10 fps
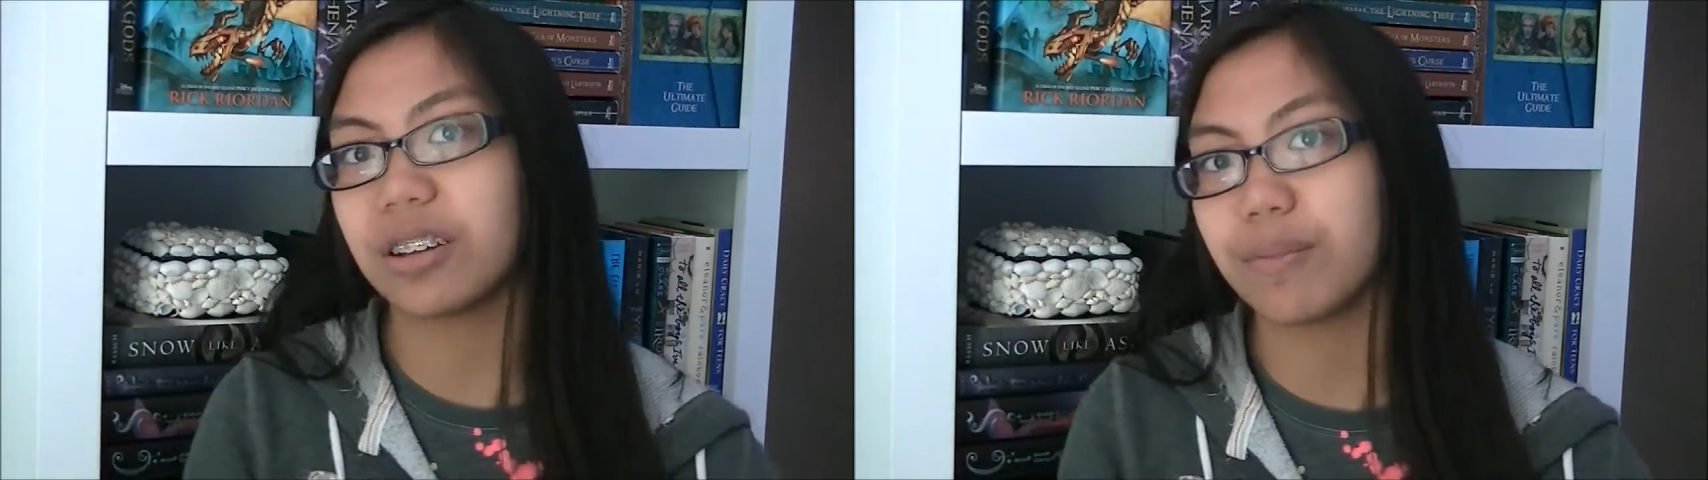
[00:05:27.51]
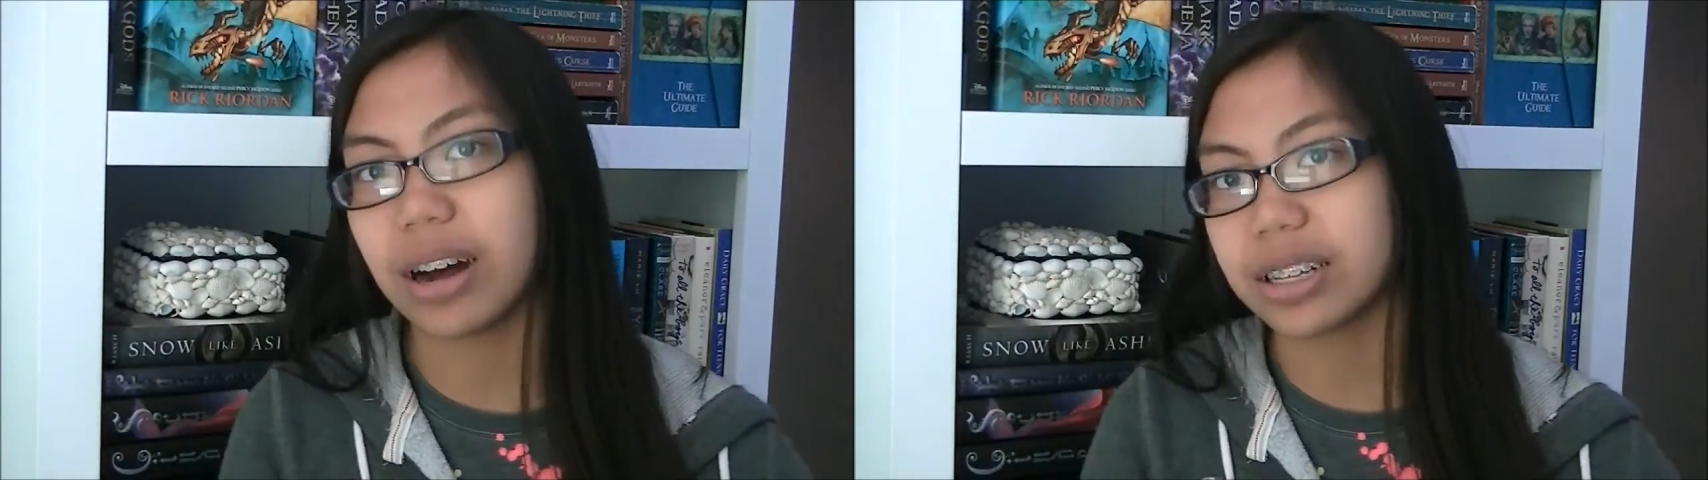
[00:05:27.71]

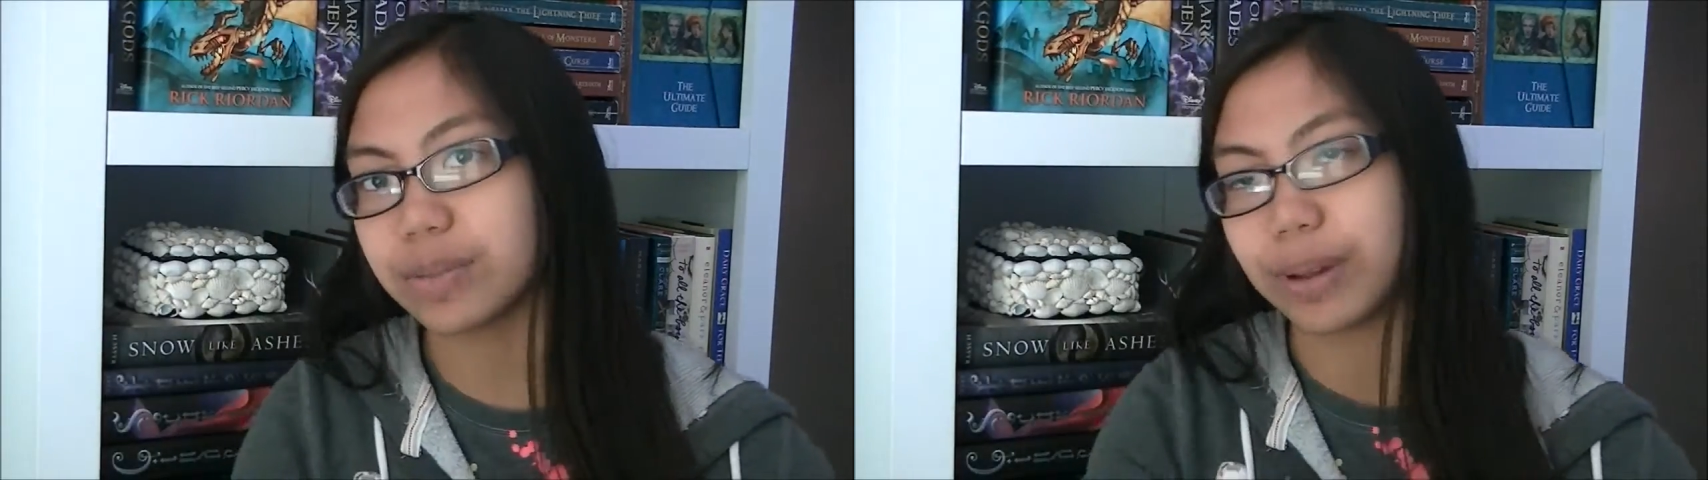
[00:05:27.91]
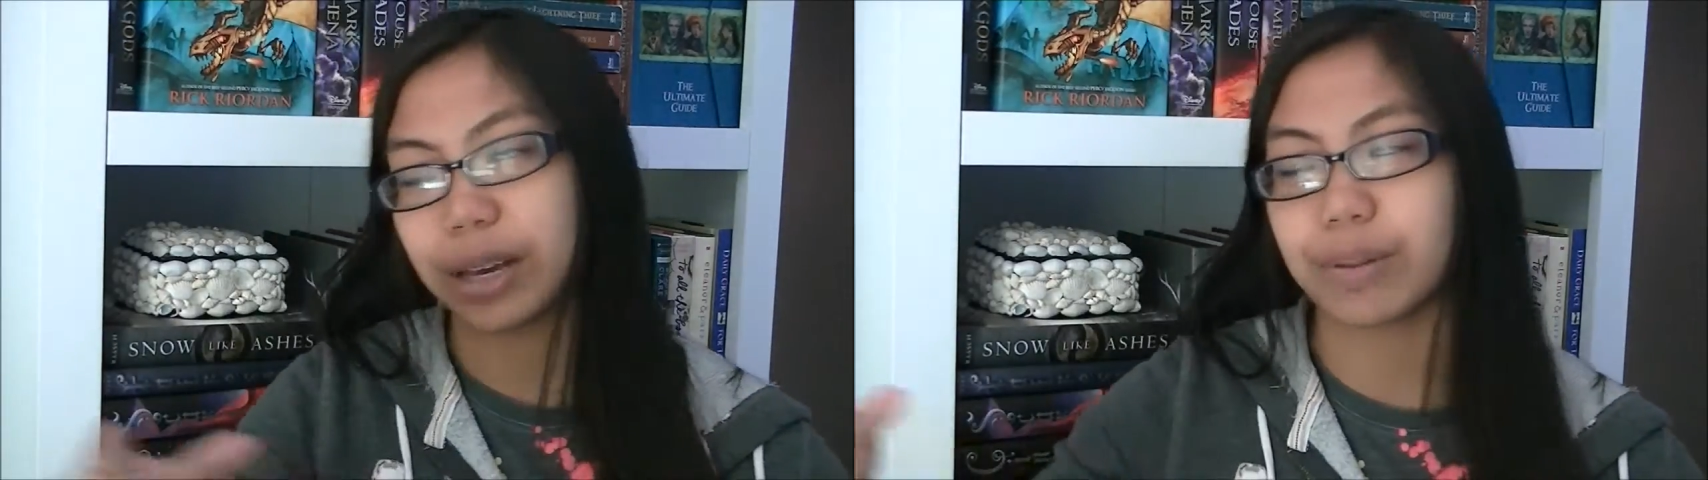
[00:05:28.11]
of months,
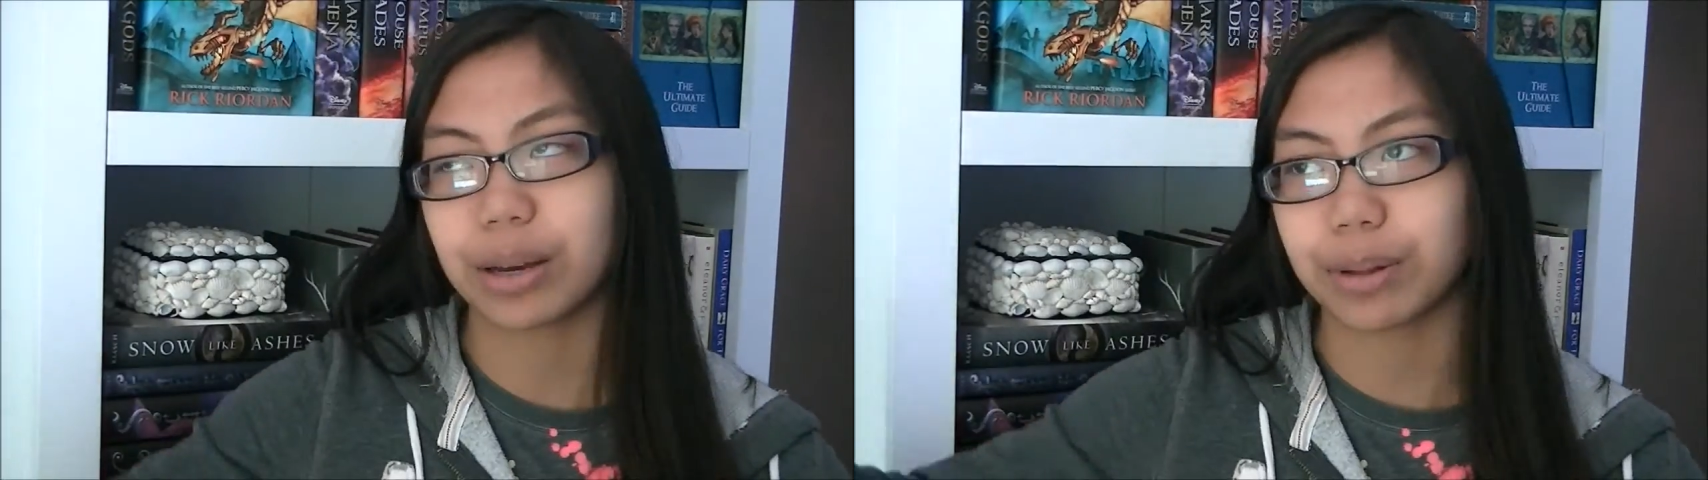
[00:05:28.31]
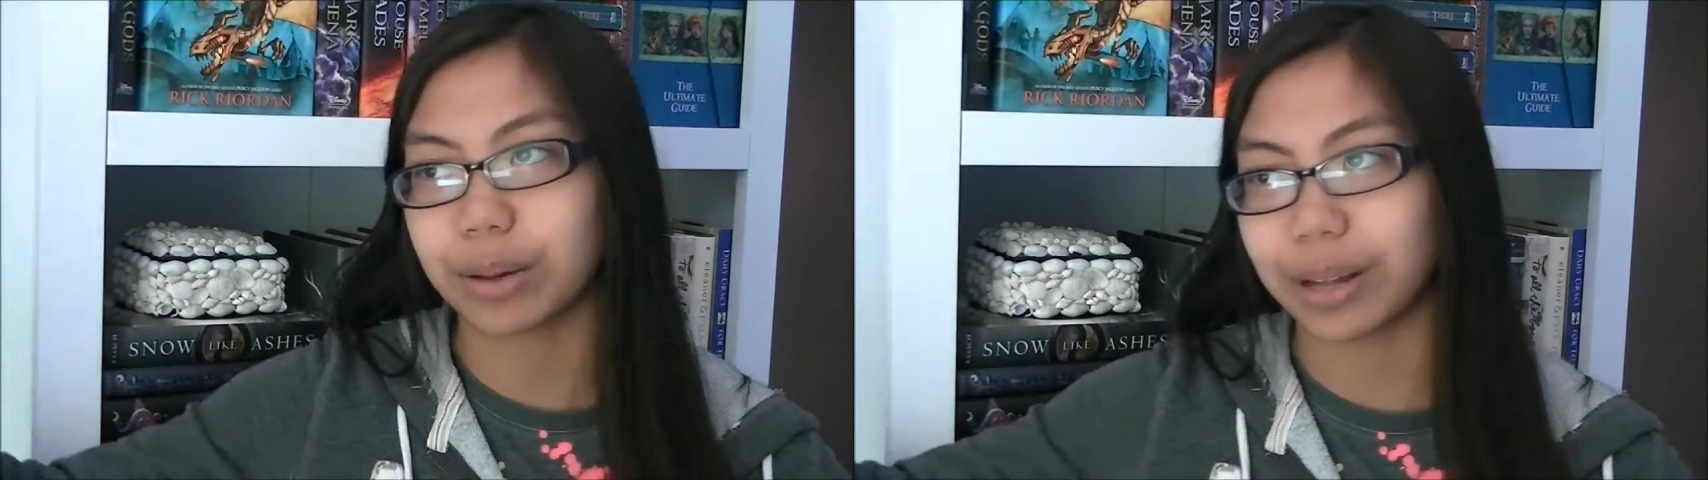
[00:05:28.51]
blank,
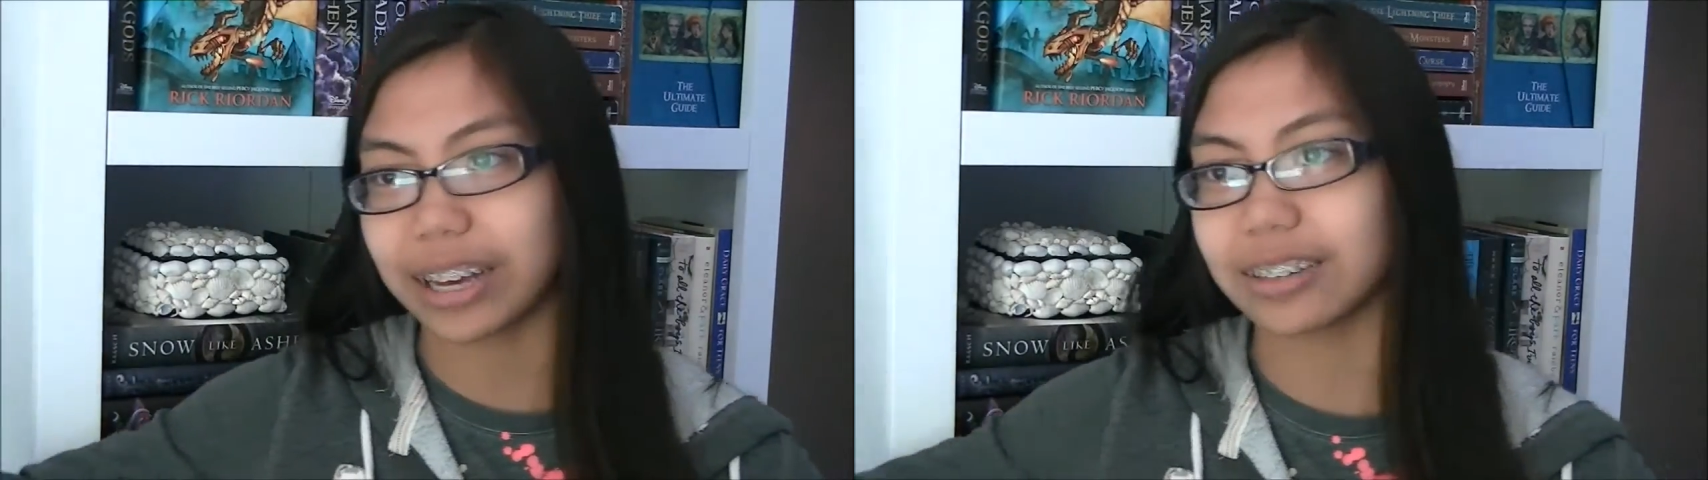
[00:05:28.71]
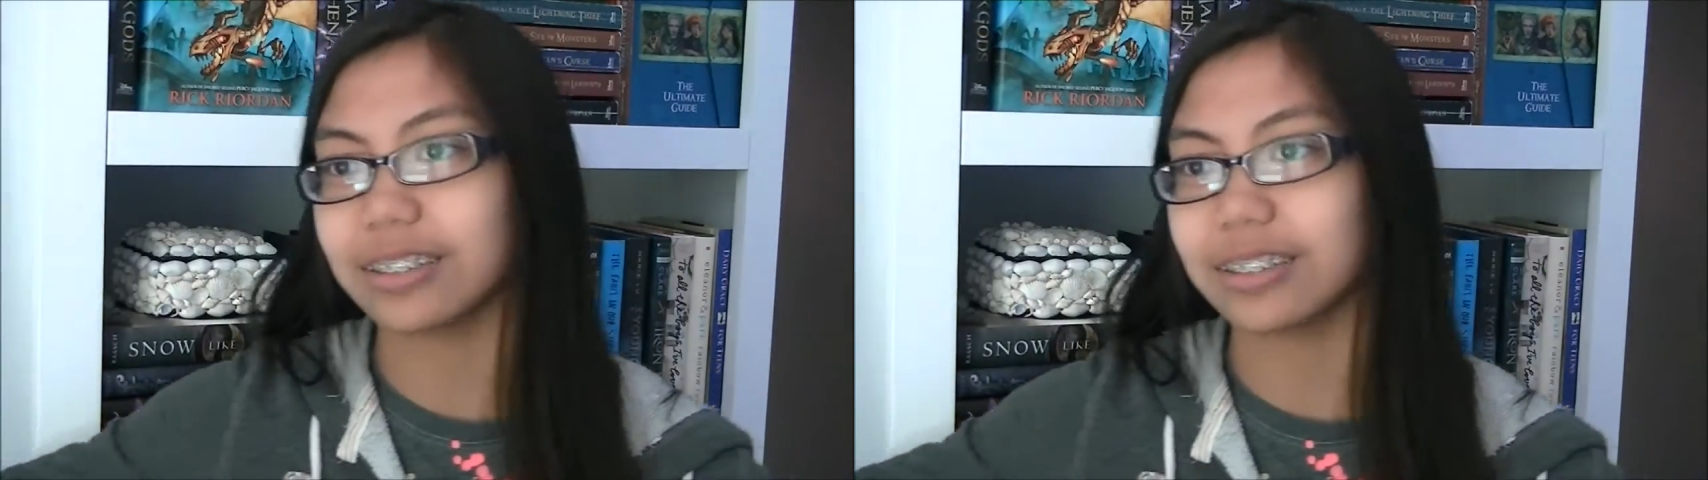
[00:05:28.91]
blank, blank, blank.